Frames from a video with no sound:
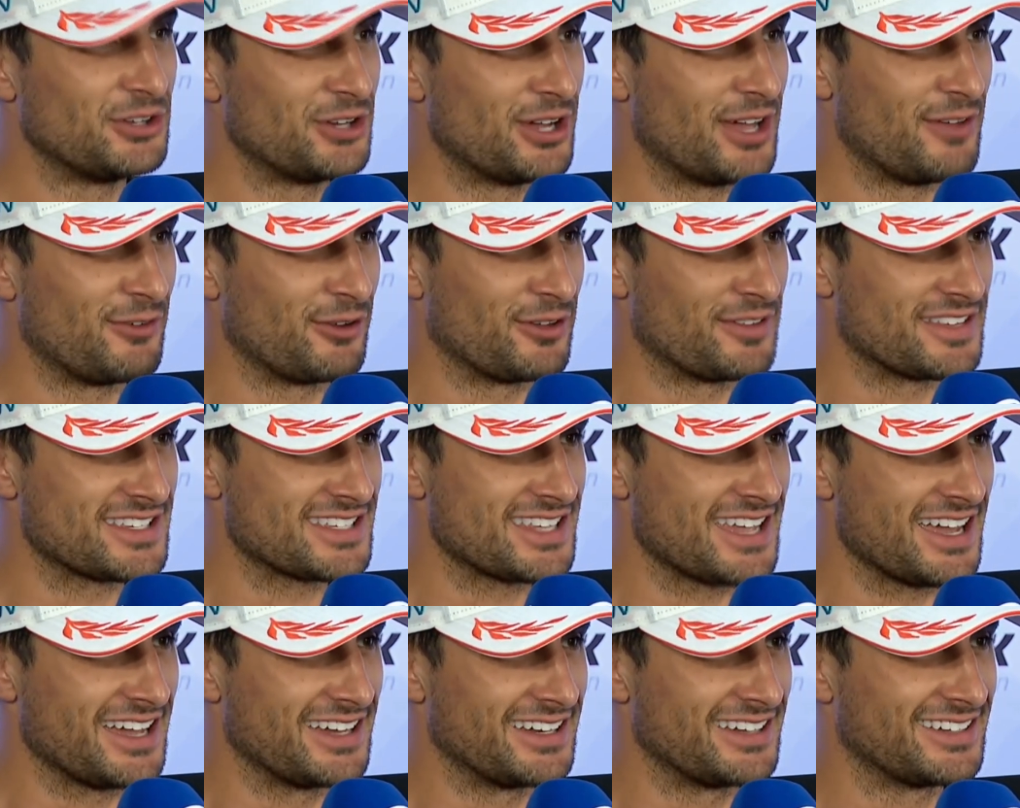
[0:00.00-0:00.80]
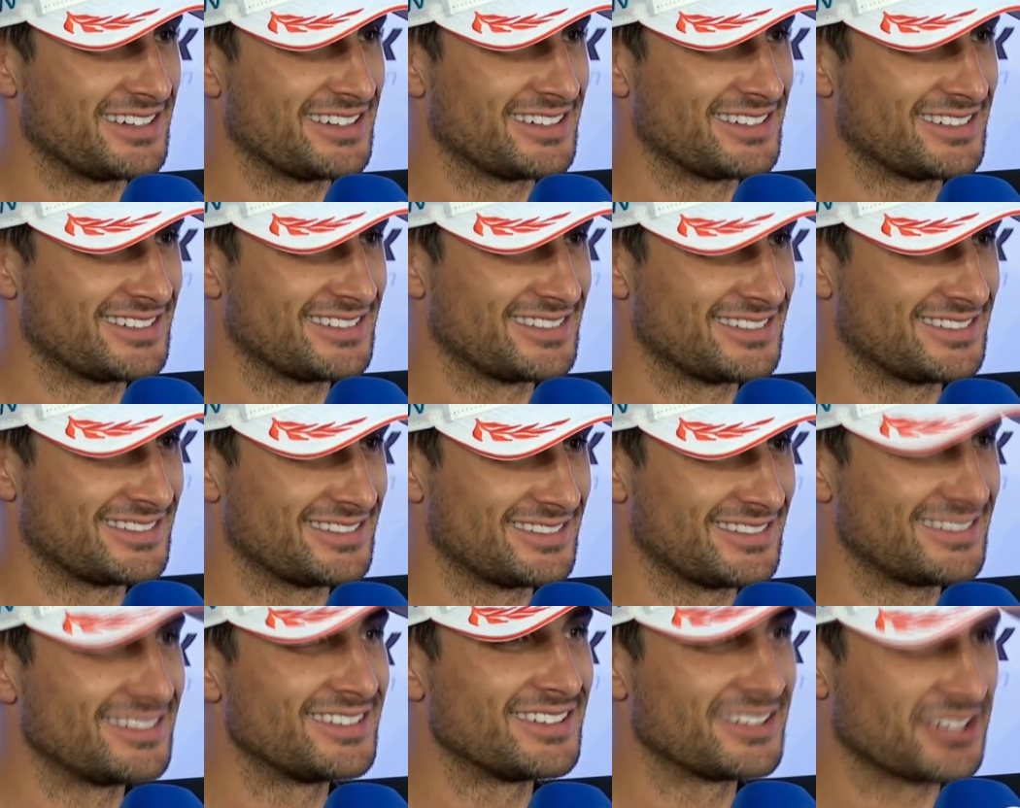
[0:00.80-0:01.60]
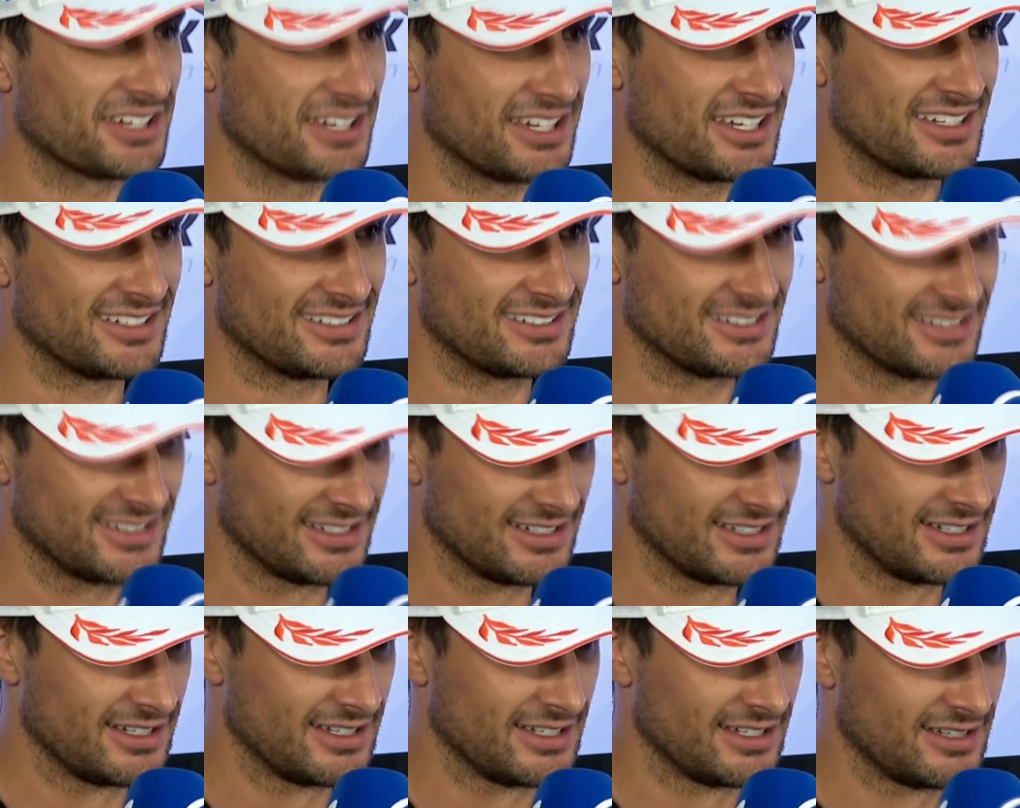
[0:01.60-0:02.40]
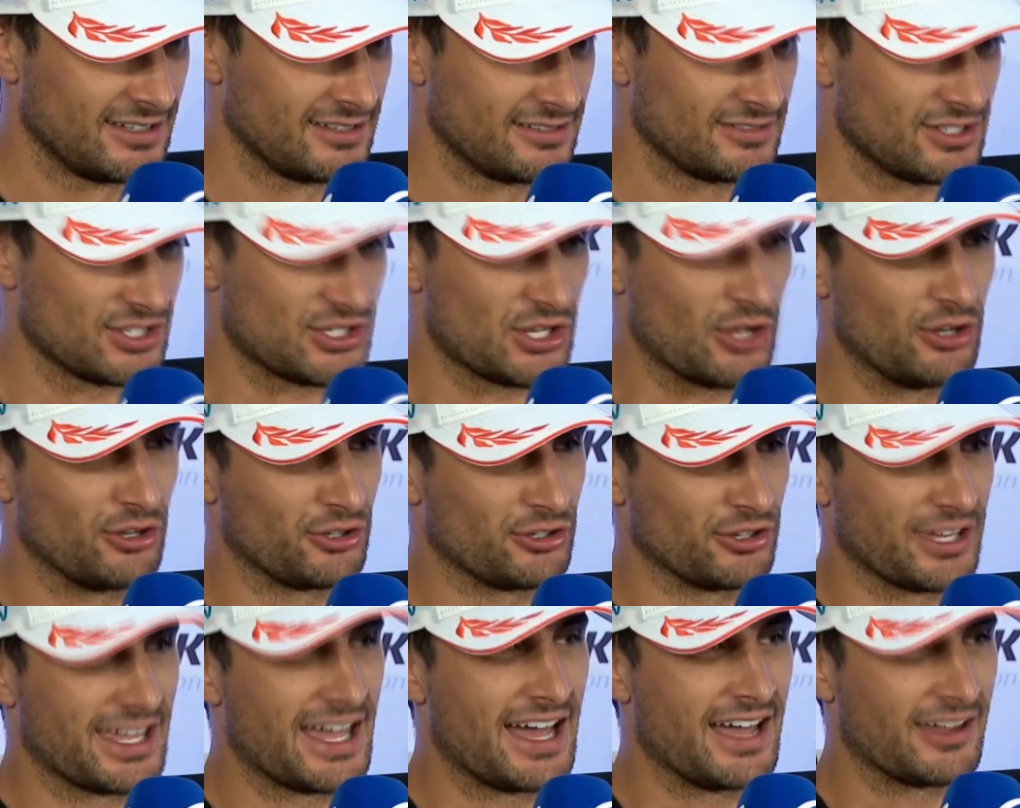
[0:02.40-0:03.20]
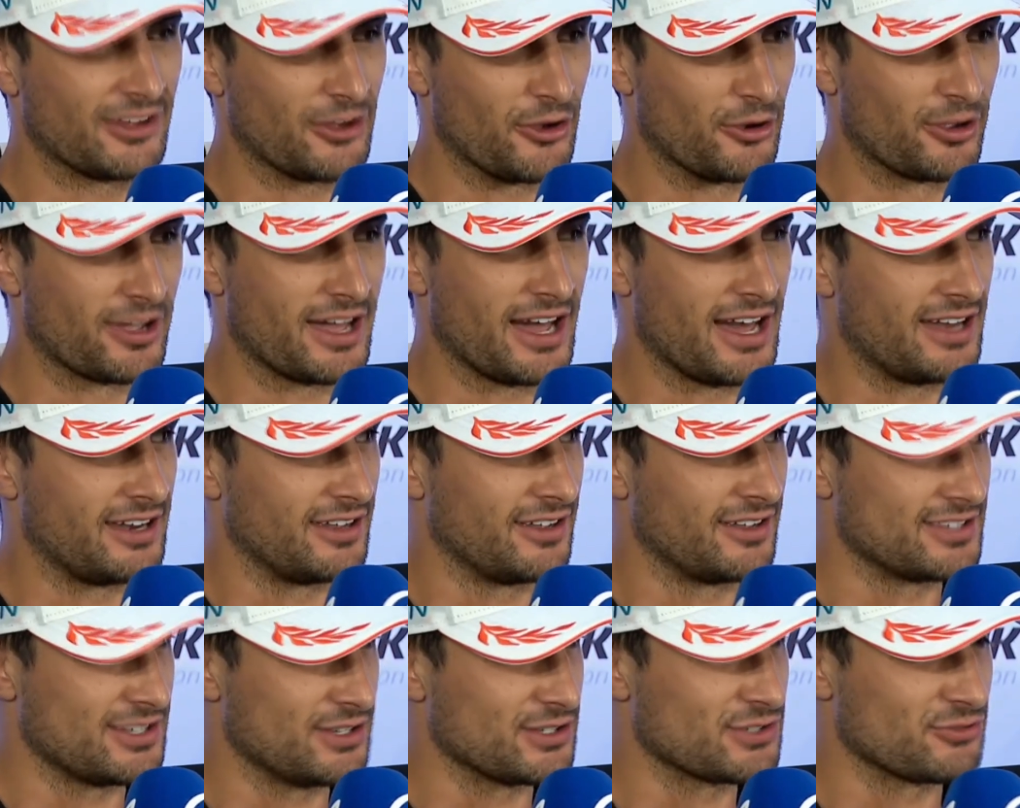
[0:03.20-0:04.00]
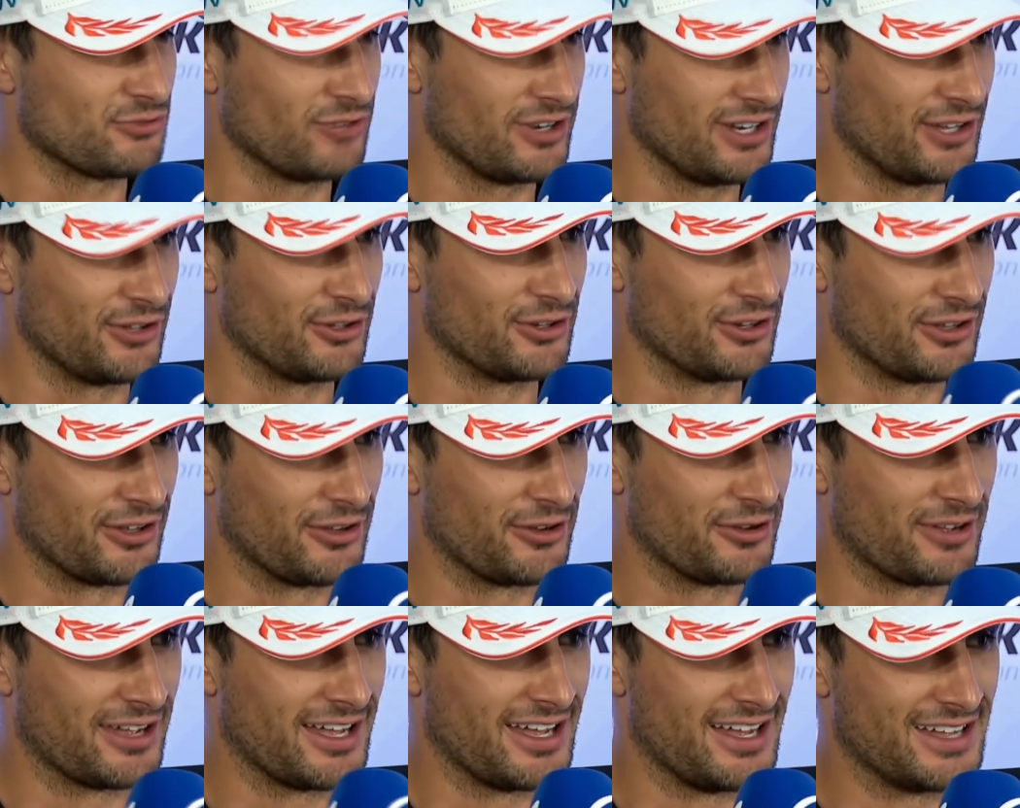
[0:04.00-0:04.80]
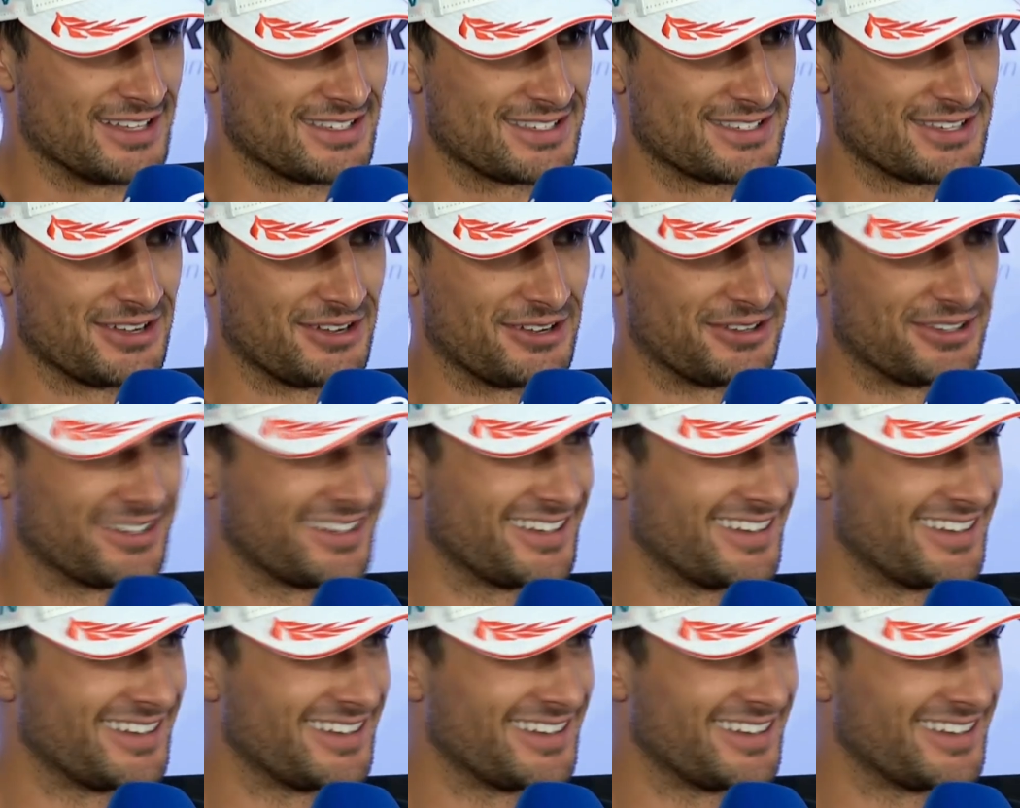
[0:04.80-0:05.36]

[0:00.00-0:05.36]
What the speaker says: I'll look into that. I'll let you know in London. Okay. Just don't look at go-karting, because he was really good in go-karts. So.